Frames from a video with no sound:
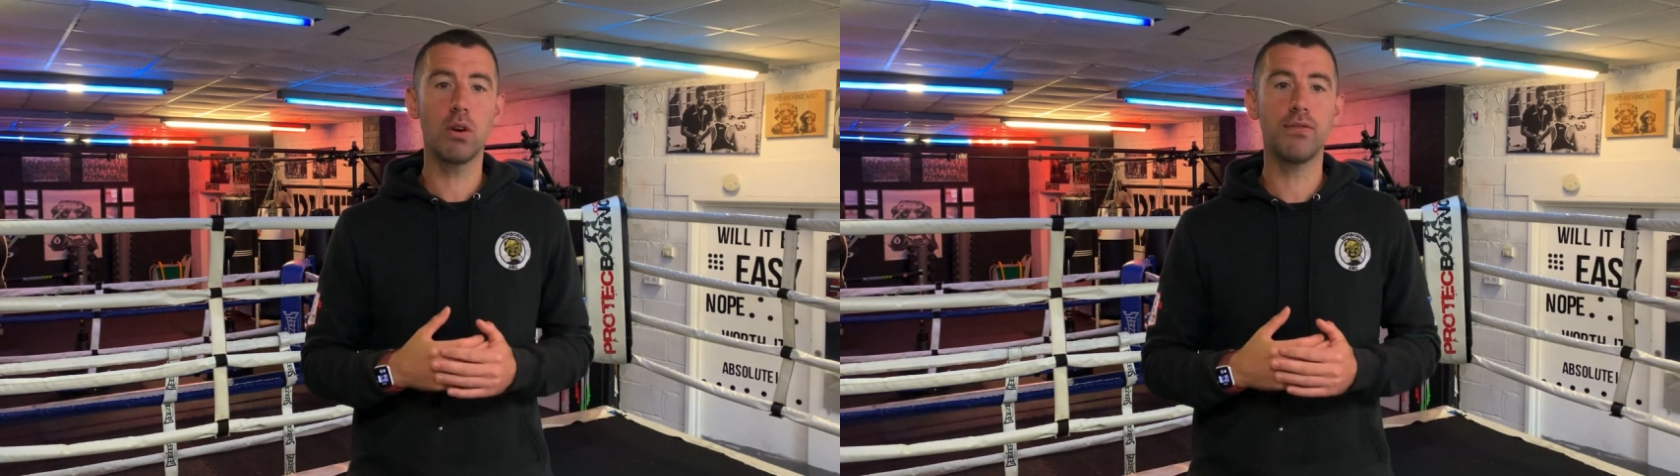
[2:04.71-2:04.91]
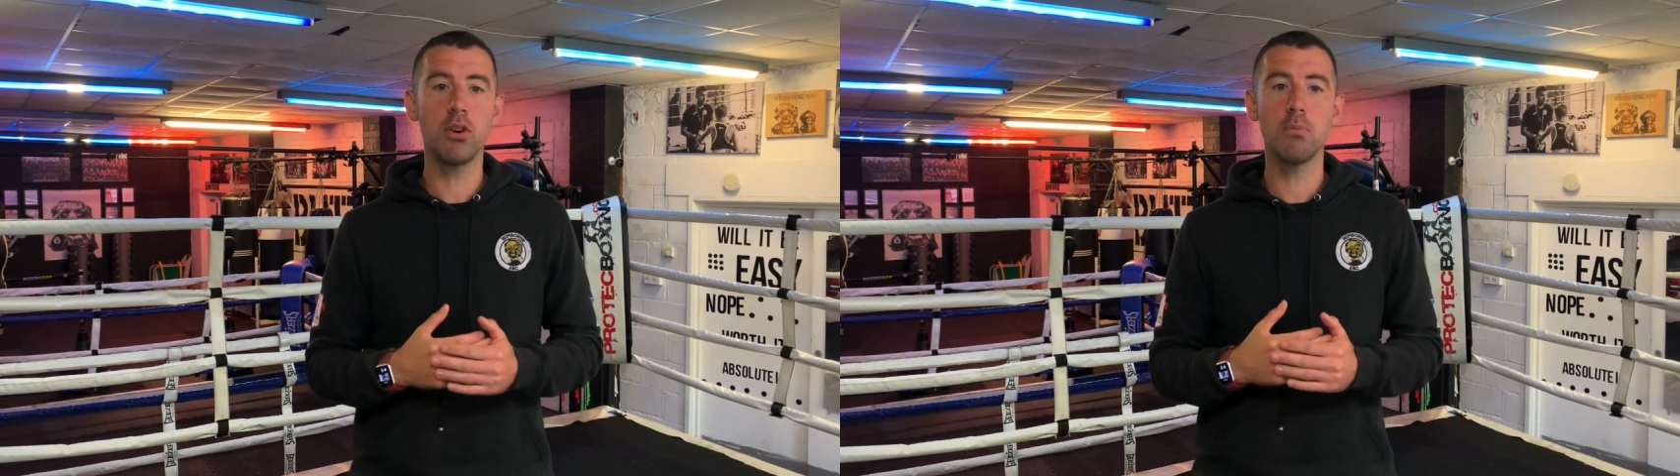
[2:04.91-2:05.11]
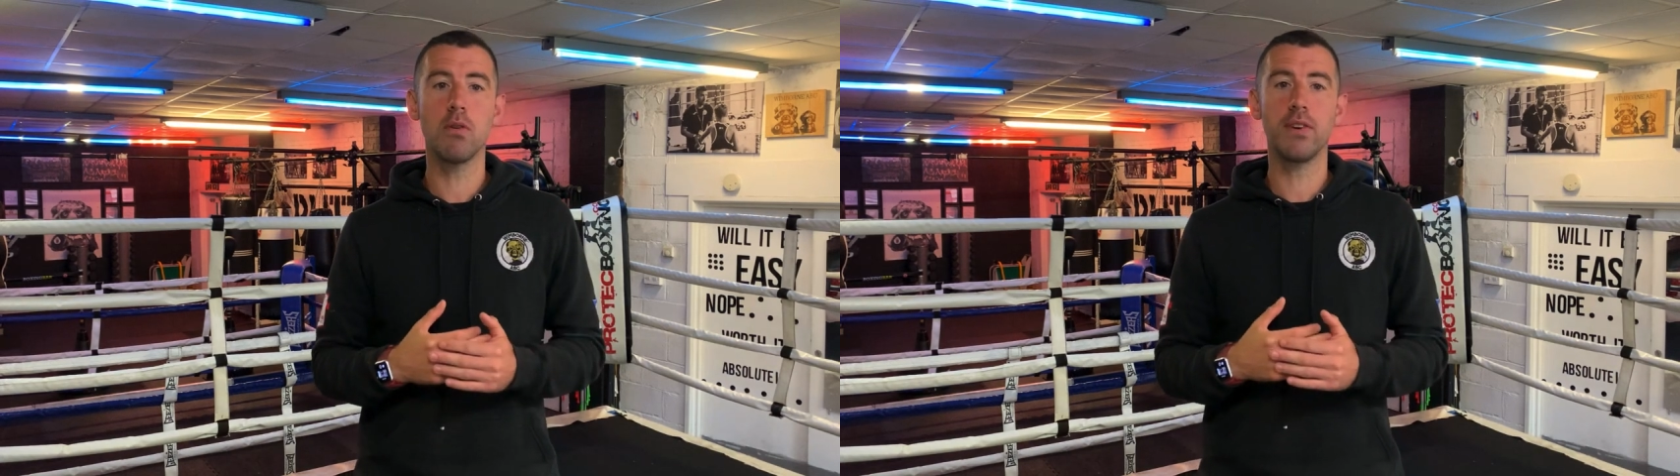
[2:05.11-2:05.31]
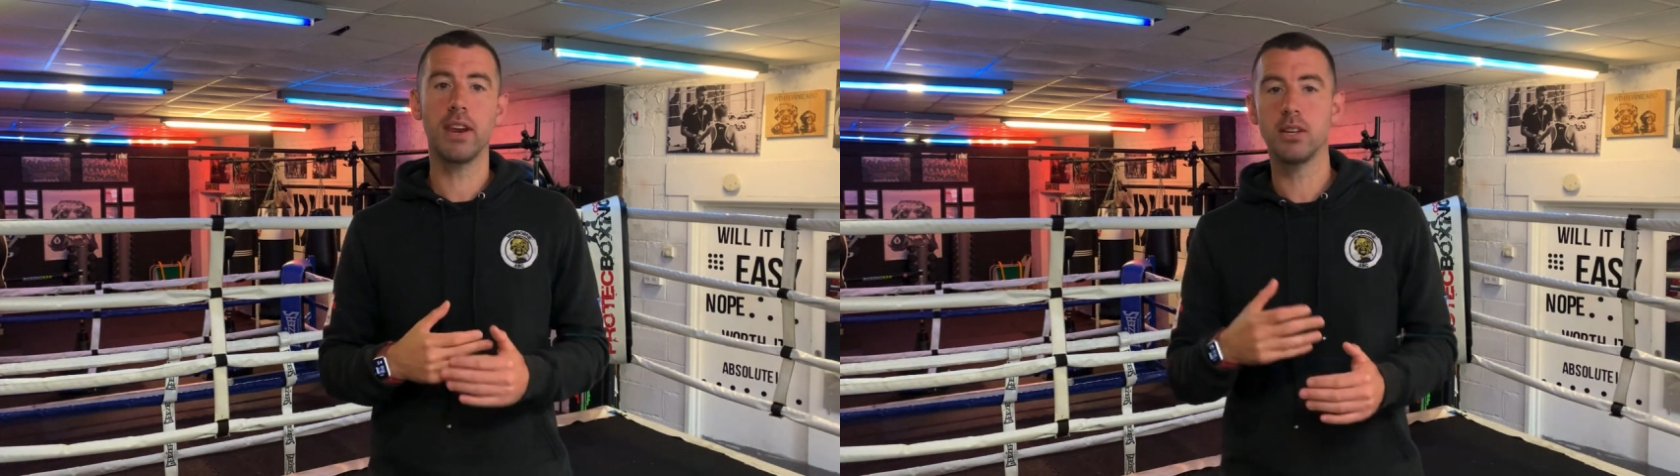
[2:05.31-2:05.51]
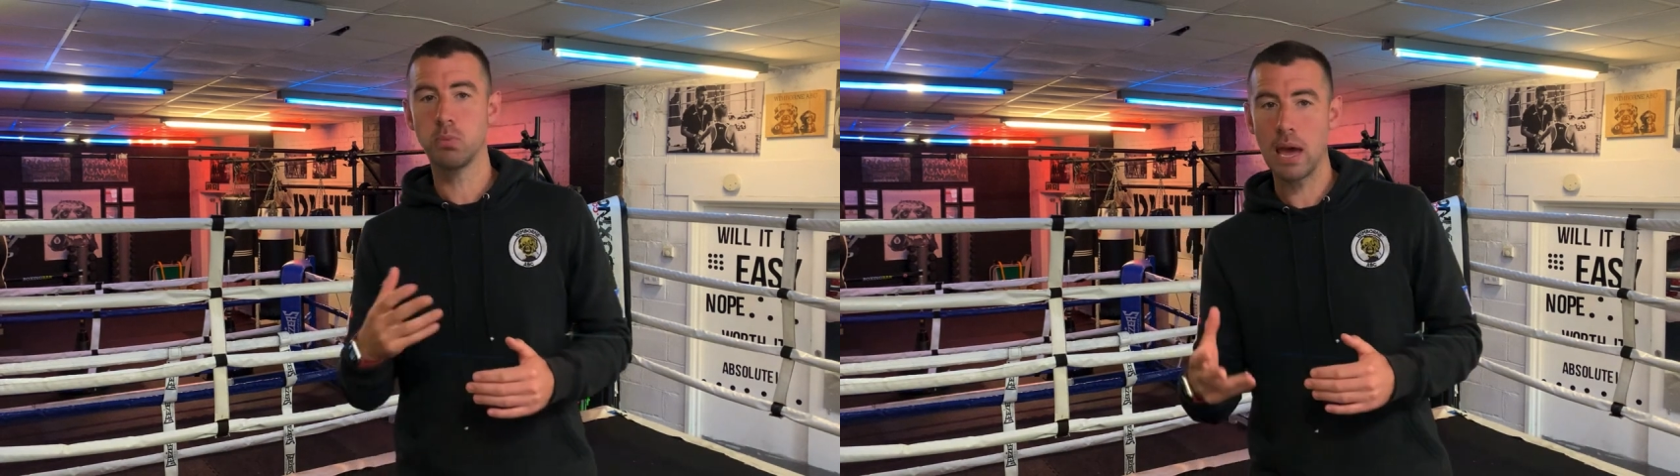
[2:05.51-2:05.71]
a few more
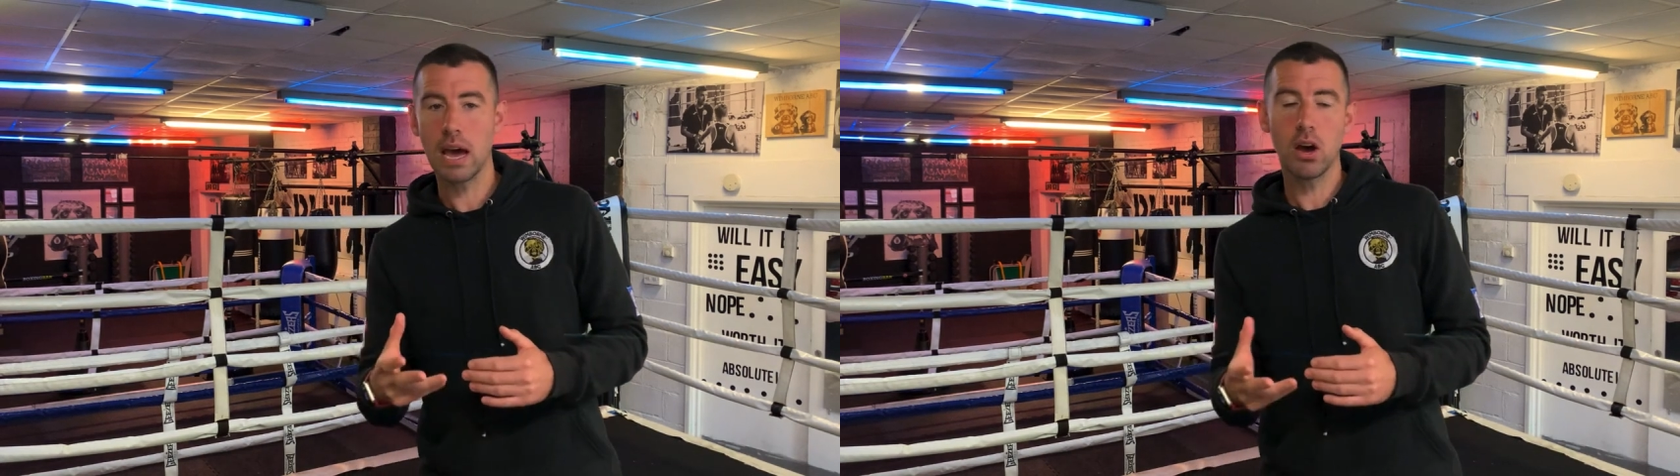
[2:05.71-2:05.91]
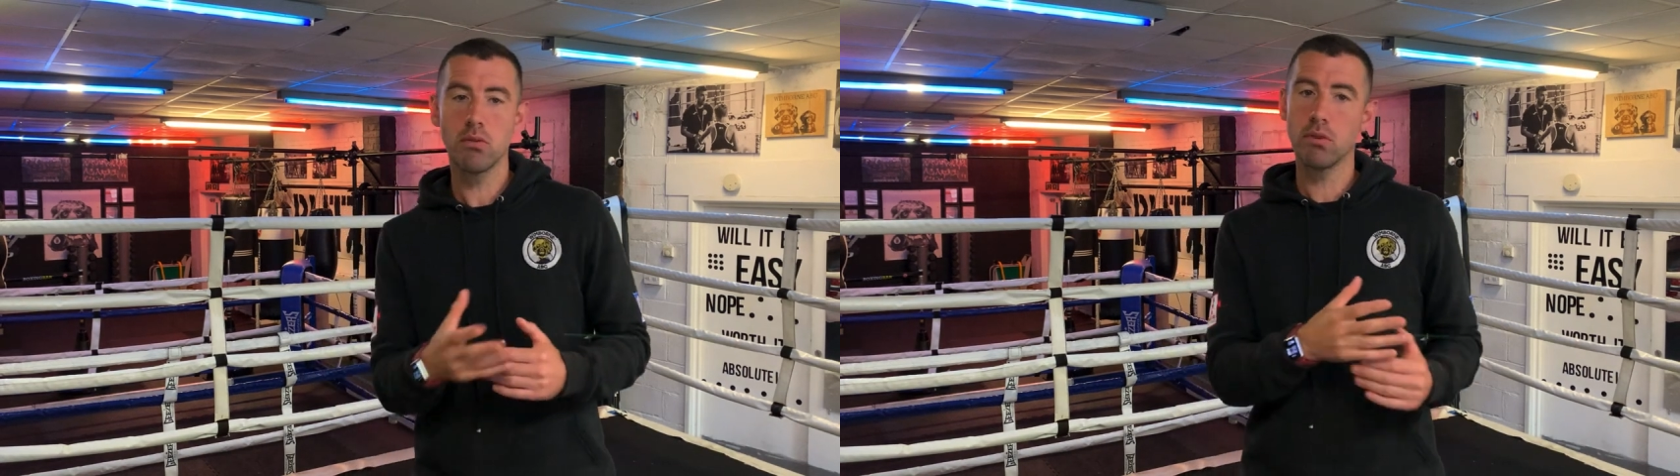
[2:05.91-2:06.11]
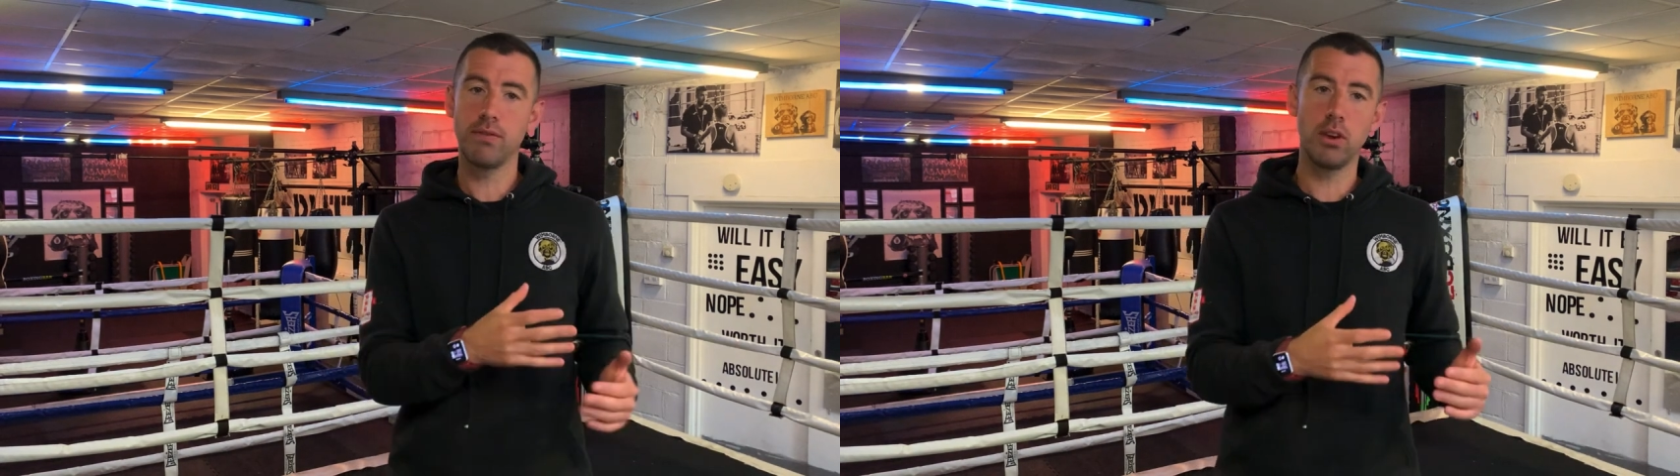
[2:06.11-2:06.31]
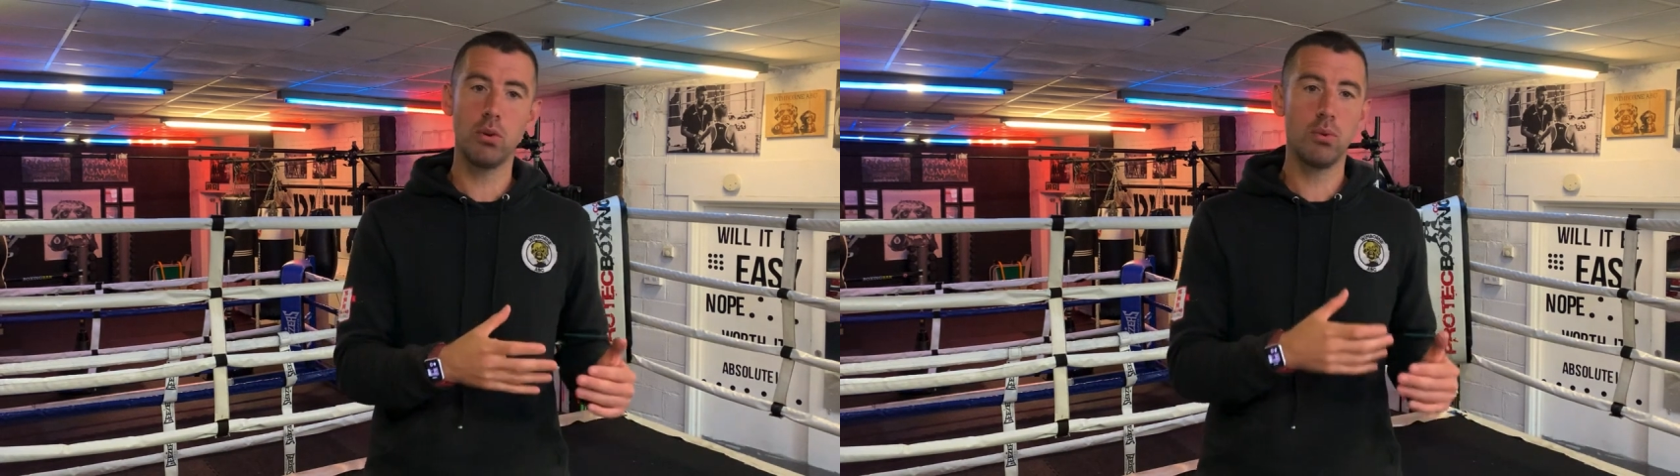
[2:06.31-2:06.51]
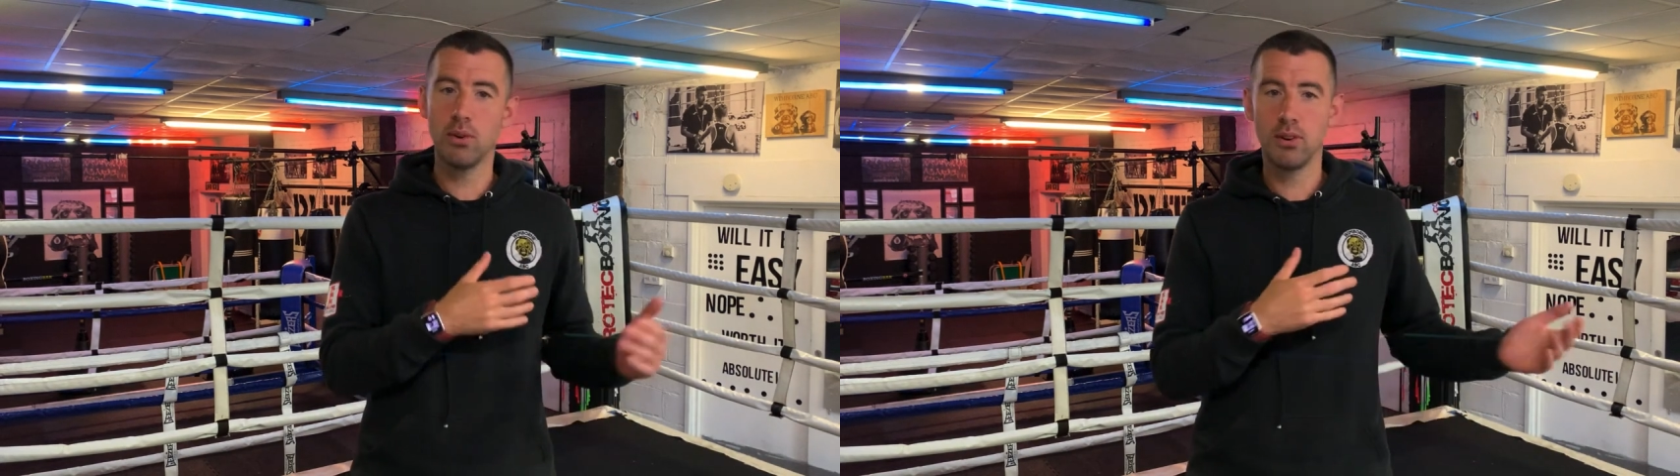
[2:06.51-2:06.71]
videos where I
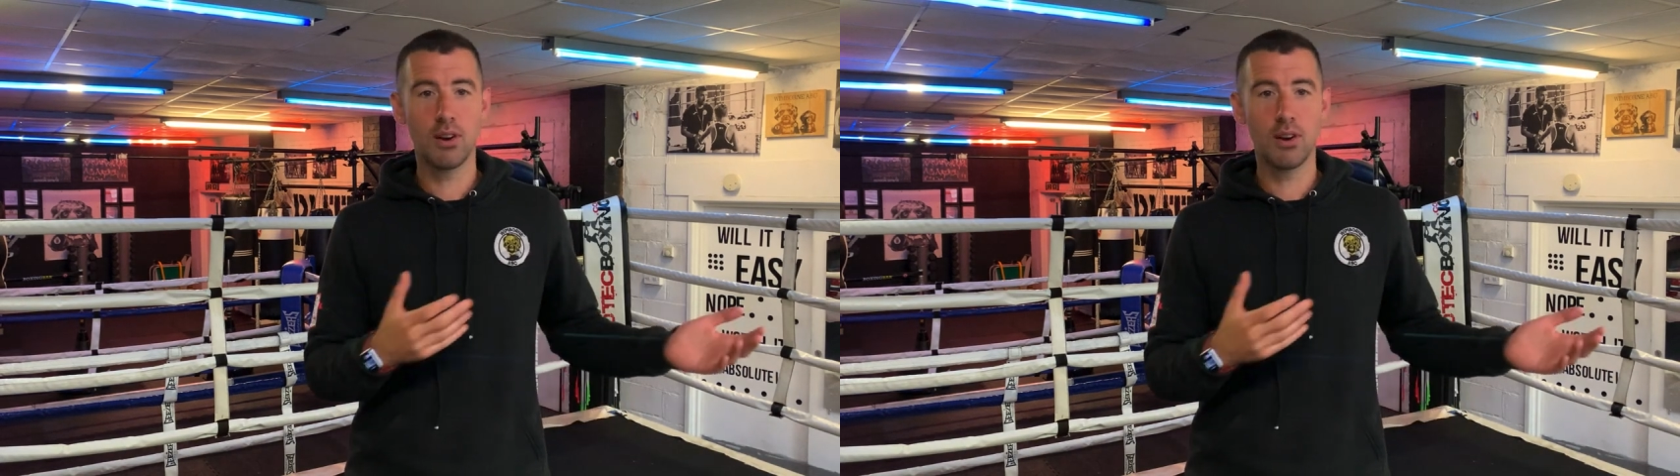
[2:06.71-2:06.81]
review